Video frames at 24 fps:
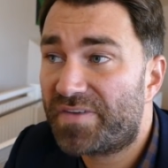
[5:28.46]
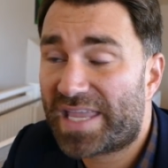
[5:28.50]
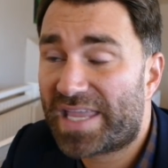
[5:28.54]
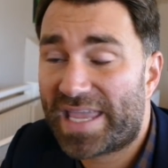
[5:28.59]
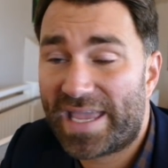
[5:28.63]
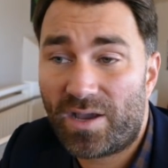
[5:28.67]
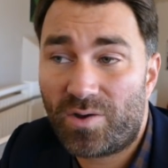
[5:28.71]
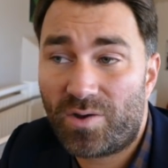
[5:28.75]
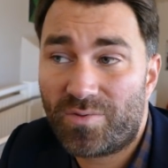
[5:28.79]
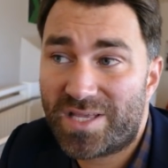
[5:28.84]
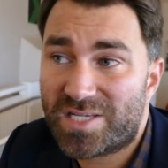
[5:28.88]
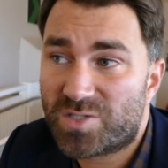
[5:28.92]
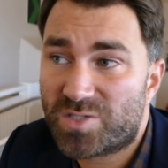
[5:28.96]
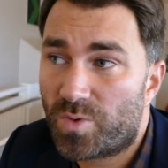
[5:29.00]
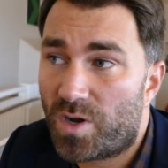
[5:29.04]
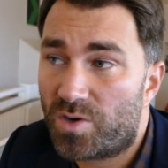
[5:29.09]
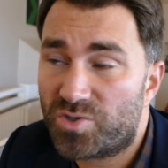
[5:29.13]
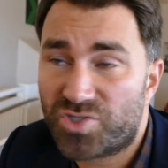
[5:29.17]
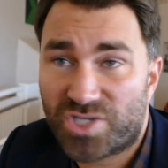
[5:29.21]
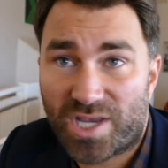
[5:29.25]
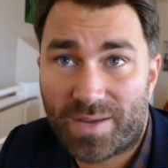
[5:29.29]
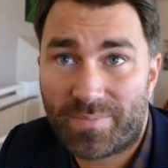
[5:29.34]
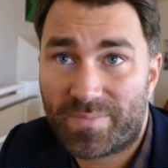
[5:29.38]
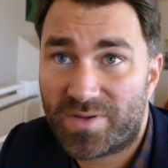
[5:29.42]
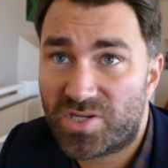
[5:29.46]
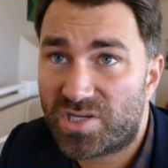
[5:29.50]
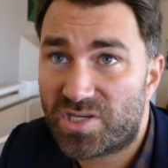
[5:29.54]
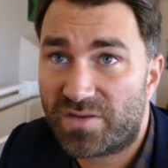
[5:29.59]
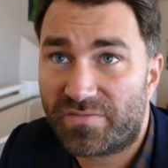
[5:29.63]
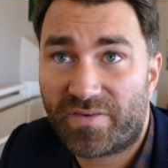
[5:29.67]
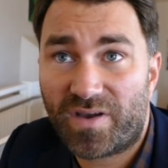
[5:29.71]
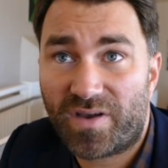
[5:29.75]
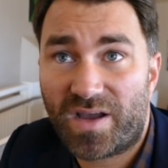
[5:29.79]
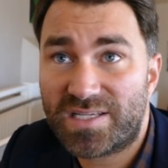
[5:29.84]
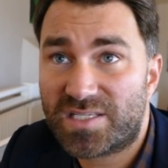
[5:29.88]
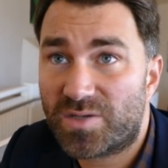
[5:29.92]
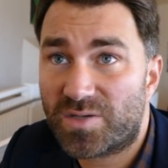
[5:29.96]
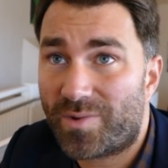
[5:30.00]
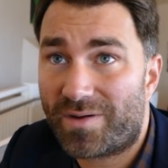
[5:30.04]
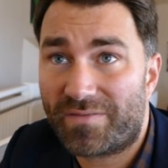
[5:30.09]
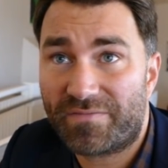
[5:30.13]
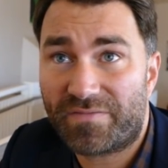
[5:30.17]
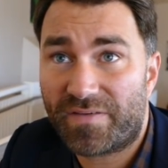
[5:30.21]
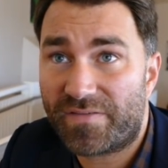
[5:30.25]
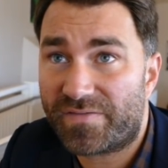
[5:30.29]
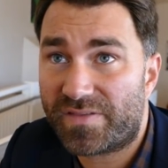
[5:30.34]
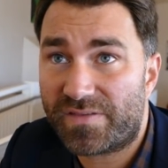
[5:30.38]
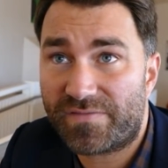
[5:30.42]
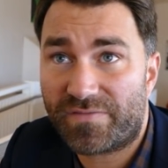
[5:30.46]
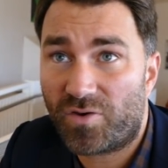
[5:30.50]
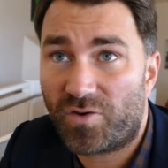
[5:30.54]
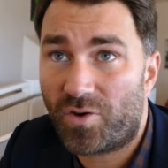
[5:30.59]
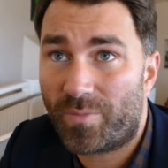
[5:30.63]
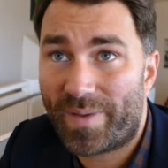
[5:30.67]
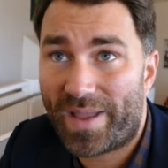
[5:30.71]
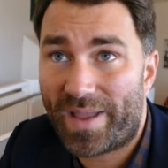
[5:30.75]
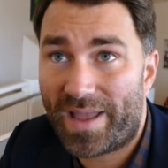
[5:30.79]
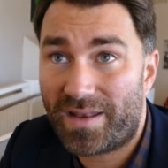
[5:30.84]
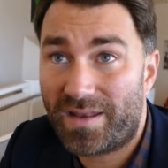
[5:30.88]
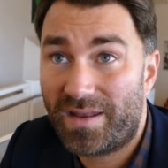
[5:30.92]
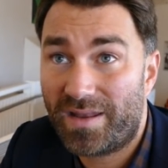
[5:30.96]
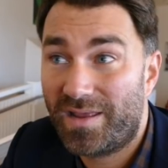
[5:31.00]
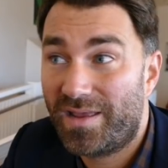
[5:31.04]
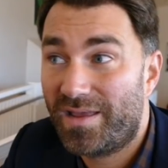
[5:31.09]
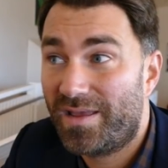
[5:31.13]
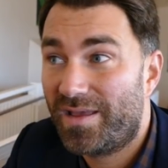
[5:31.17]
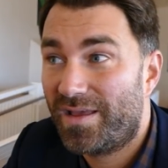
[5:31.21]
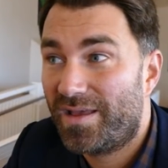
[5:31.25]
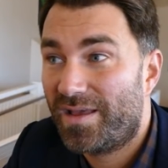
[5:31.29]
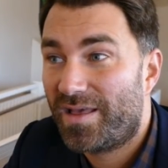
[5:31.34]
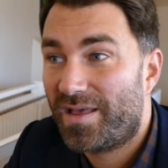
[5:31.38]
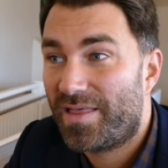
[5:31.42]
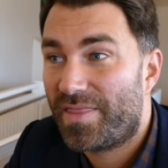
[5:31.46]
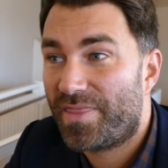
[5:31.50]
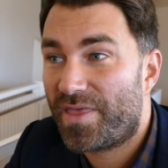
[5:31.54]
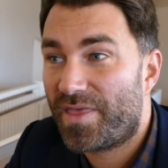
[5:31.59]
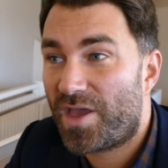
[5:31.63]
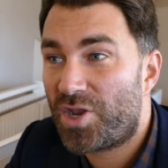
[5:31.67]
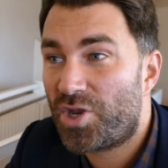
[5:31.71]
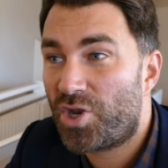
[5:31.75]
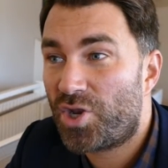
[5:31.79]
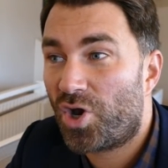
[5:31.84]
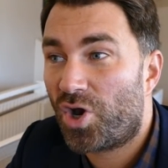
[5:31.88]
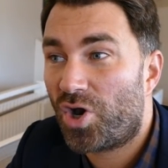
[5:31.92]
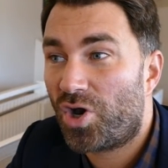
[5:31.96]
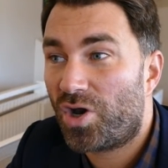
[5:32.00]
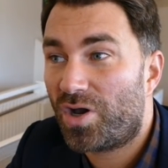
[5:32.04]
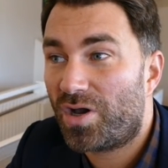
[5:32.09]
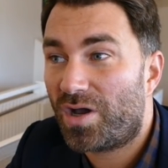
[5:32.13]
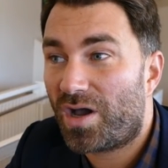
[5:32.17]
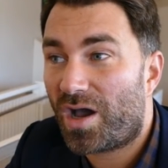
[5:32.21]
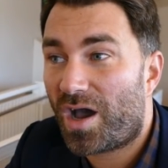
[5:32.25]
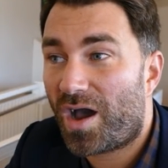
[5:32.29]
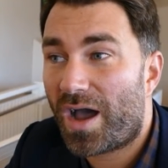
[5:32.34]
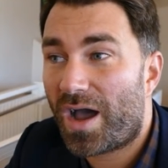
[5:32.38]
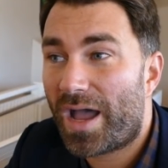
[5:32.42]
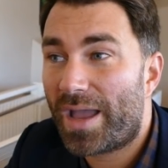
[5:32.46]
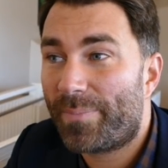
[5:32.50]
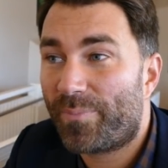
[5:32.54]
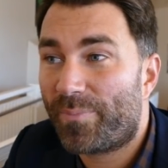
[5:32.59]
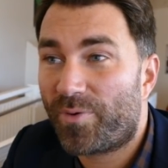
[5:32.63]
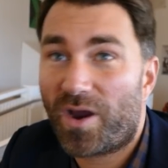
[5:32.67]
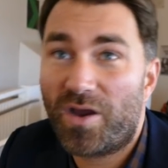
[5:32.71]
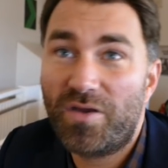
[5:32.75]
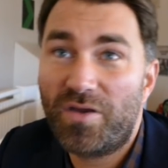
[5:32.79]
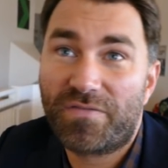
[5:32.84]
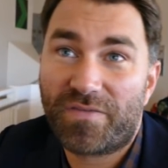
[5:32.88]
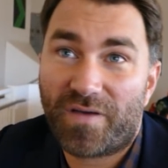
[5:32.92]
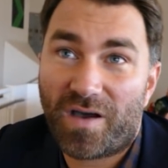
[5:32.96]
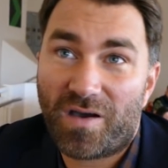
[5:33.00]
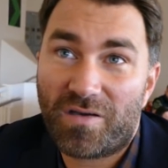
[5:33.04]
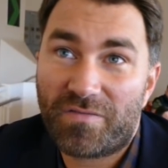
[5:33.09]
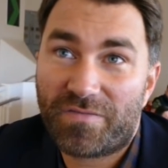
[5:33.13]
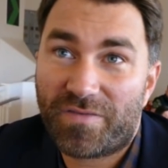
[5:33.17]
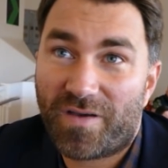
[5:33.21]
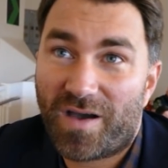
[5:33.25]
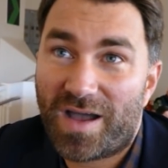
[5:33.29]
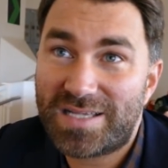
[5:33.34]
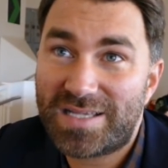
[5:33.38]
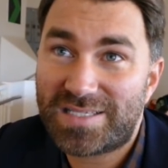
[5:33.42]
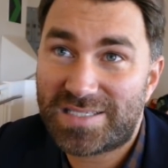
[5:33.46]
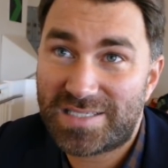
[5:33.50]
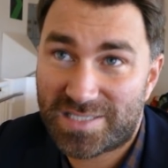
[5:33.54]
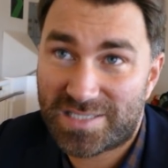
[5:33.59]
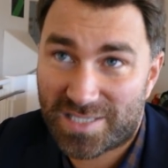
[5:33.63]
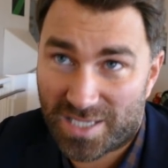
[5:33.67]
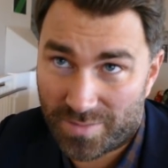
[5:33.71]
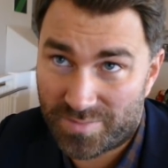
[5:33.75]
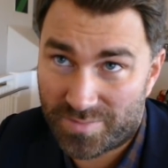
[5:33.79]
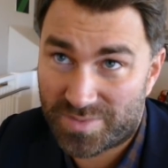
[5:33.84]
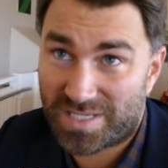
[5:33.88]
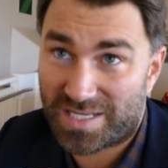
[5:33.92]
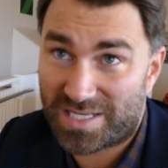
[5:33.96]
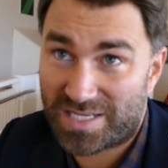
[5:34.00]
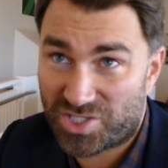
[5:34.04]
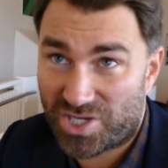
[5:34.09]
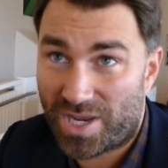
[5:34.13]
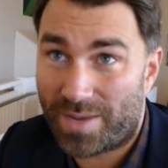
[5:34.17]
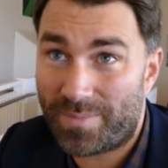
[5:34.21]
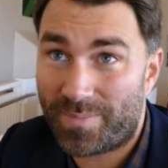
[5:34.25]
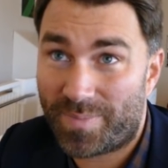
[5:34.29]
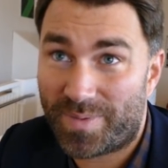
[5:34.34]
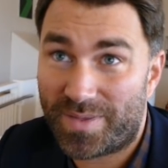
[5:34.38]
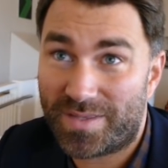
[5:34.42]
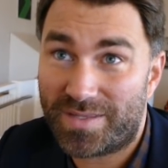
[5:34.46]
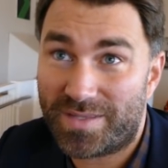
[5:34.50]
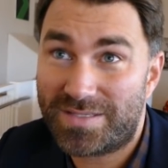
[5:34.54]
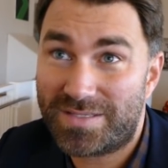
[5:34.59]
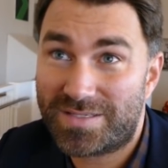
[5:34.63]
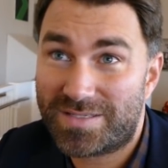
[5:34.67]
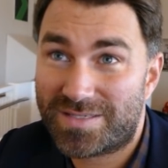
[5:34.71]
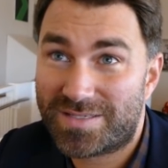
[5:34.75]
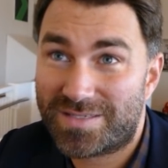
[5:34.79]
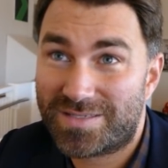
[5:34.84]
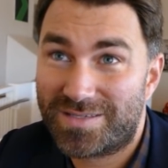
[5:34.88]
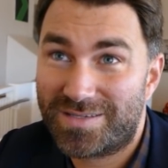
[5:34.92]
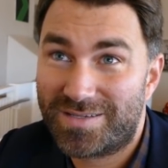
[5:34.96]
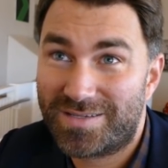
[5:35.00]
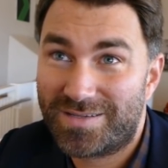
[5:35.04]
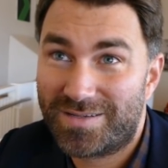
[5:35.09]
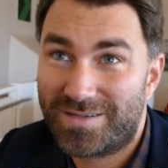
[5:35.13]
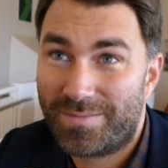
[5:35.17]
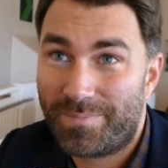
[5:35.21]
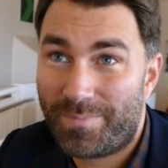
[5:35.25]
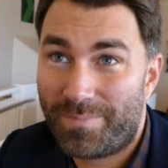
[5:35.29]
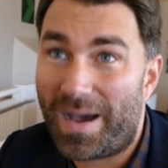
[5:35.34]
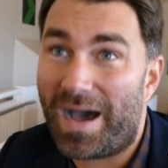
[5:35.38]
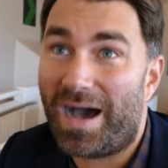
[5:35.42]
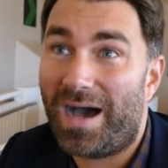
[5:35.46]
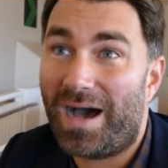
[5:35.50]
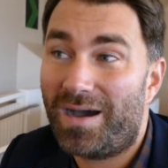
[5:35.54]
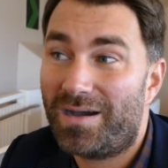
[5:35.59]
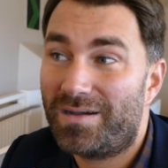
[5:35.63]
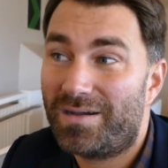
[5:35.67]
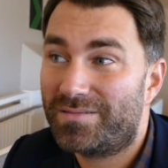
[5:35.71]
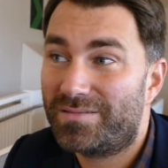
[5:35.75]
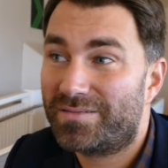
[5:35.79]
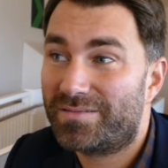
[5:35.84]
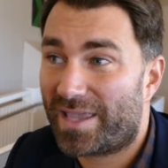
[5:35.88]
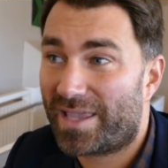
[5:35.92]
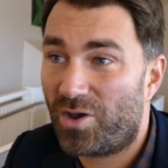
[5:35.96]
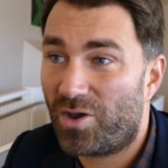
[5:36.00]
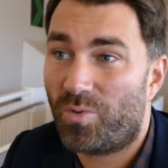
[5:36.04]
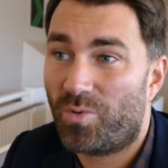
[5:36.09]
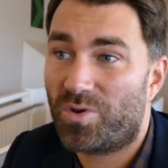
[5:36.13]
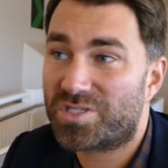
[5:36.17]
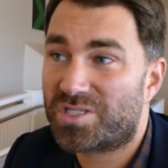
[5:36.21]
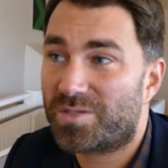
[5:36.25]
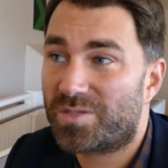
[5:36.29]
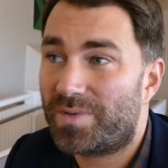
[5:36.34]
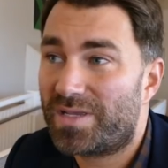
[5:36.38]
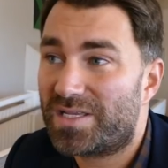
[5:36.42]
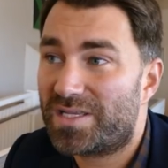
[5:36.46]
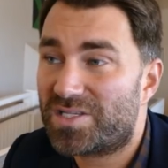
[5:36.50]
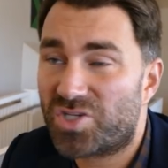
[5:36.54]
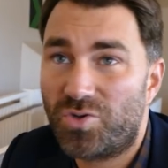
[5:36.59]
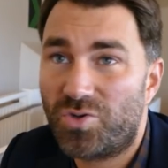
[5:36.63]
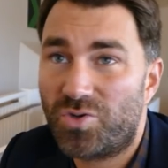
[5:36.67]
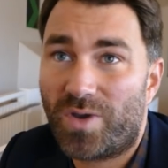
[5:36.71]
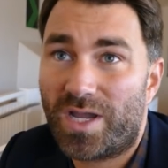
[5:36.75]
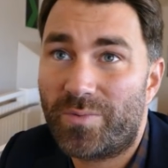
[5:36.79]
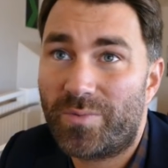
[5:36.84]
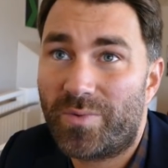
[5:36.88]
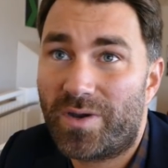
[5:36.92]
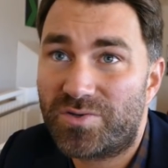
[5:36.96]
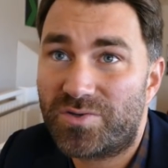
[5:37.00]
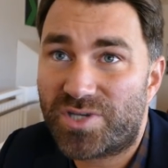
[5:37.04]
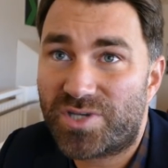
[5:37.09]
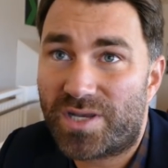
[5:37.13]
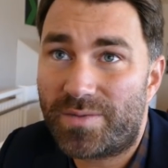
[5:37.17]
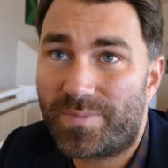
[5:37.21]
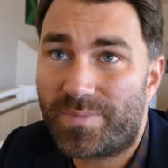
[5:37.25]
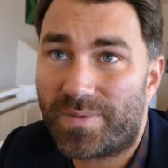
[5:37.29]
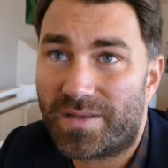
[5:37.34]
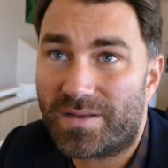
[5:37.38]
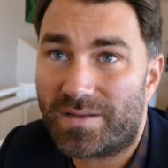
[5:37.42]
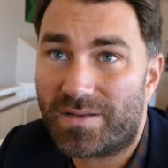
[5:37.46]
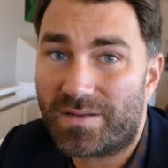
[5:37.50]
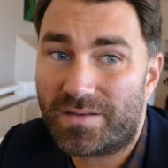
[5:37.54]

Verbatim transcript: for Kell, there's World Championship fights at 154 pounds. They're not high profile fights in terms of the champions, but Kell wants to be a two weight world champion.